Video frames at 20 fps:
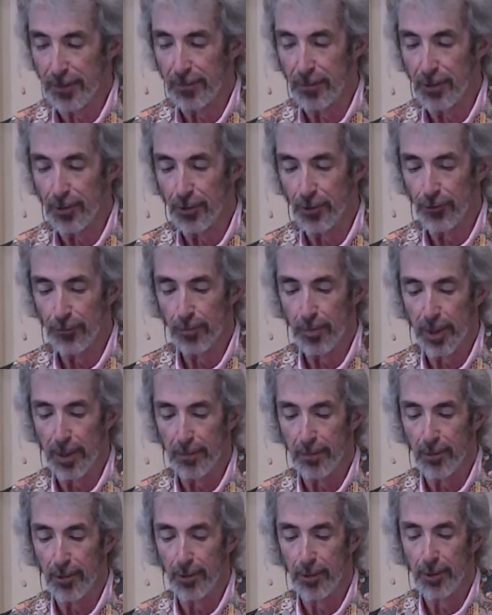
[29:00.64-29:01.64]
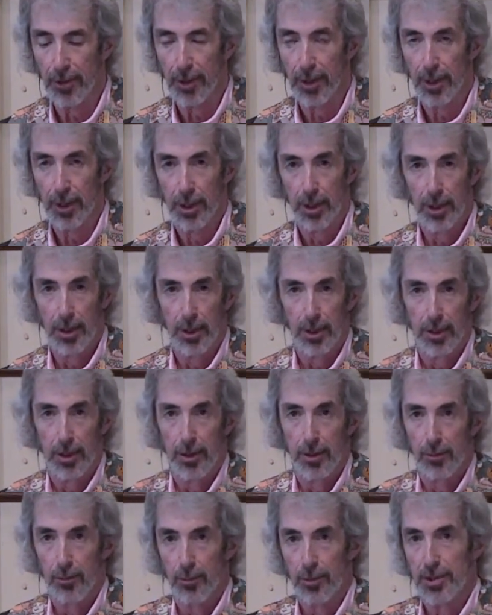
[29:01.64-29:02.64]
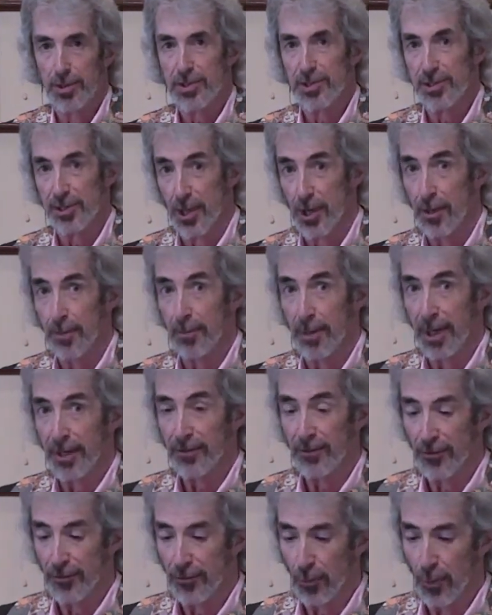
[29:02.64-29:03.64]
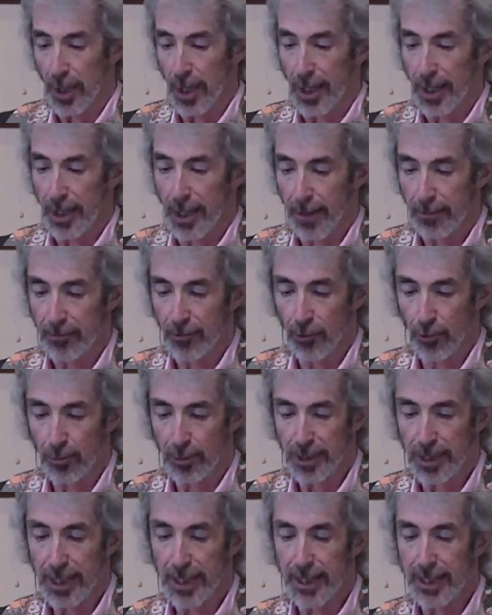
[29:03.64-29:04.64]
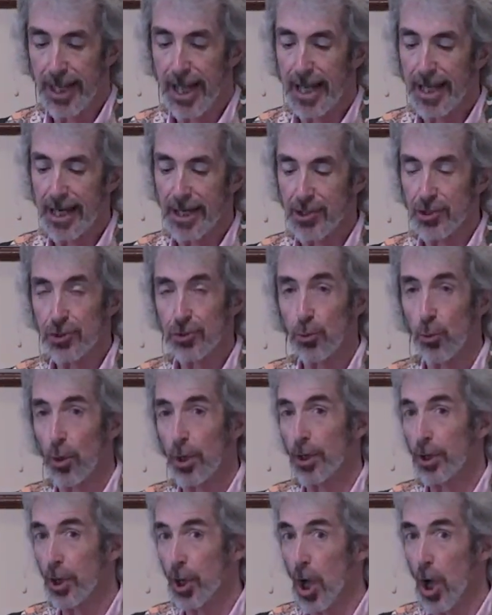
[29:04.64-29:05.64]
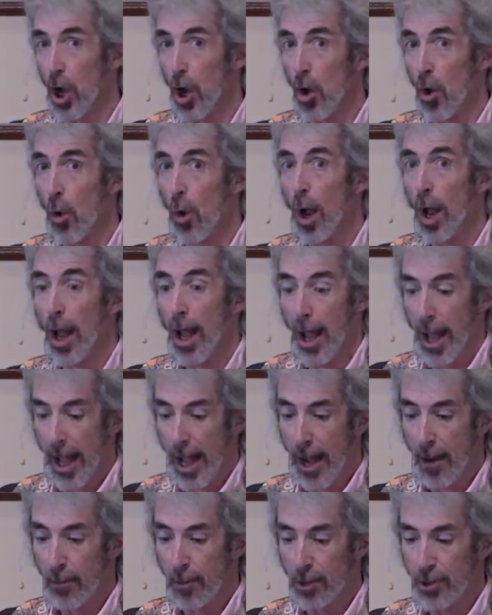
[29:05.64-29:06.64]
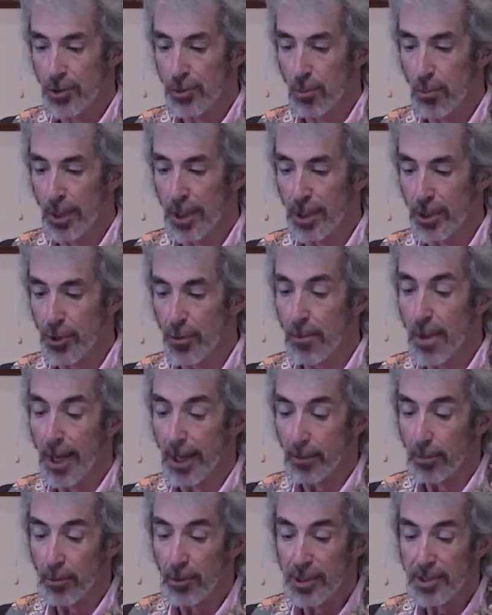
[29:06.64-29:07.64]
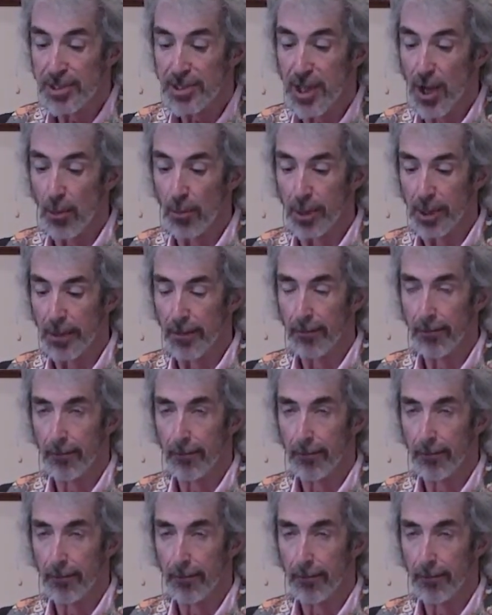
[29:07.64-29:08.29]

up the newspaper, when his son makes his way up to him again. Daddy, I just want to know how much money you make. Please tell me.